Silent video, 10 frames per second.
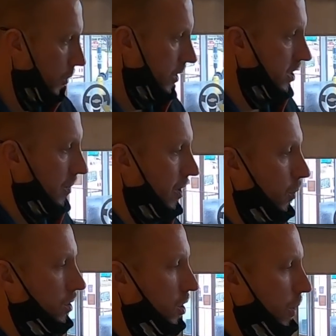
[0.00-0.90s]
We just got to
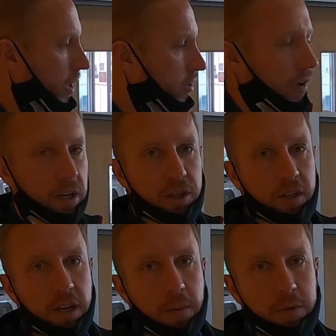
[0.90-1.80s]
make one quick
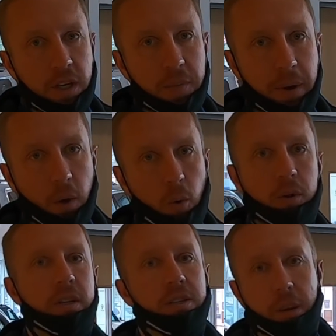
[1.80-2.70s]
correction. He was going to pay
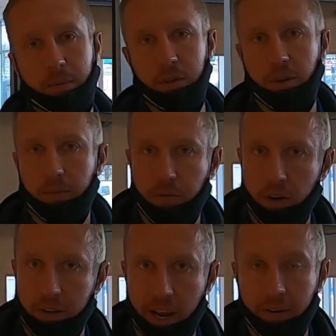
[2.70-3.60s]
all the inceptions up
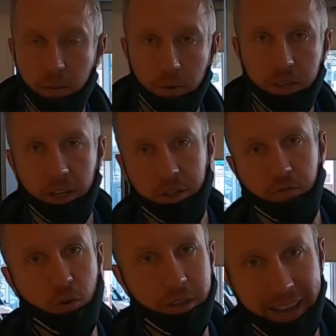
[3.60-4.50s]
front. Now he wants to actually roll the